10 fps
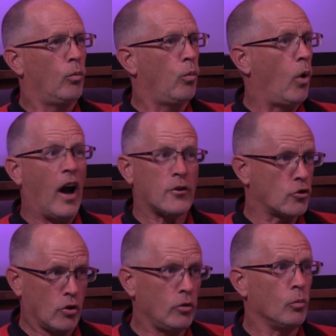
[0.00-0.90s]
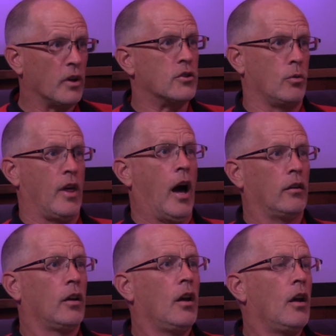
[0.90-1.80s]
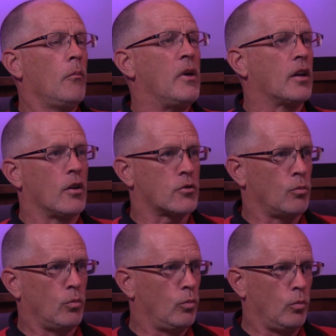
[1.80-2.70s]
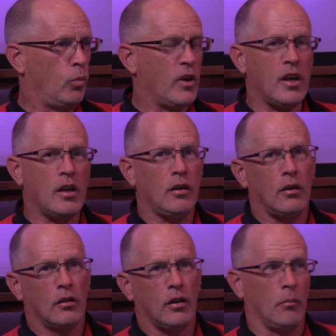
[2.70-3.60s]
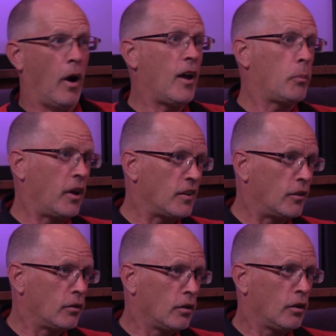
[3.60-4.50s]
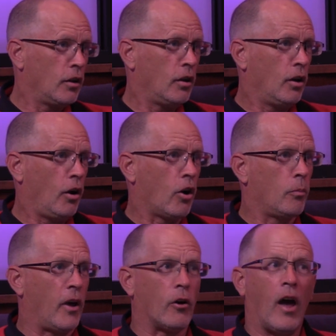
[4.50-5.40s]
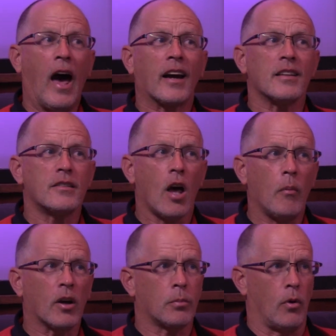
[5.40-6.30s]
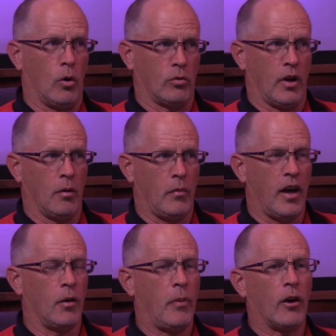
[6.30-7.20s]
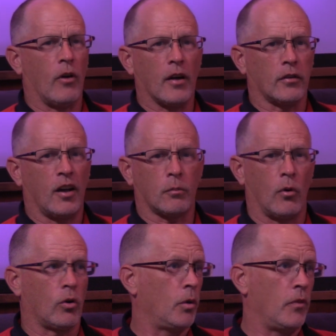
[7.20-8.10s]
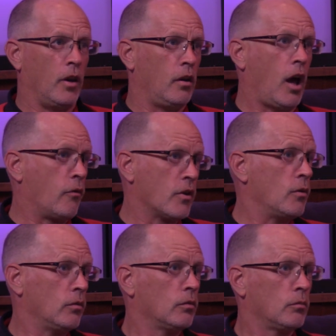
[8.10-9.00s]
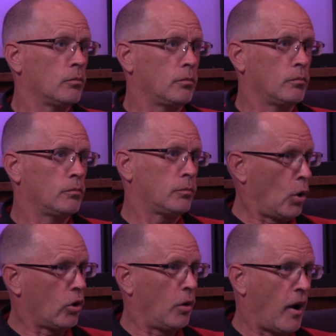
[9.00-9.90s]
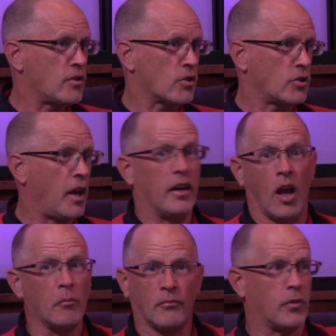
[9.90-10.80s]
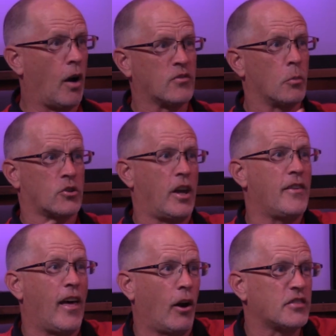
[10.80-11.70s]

why shouldn't we do that? Because we, in my opinion, are a better academic program and a better athletic program than every program I just stated. I'm comfortable saying that on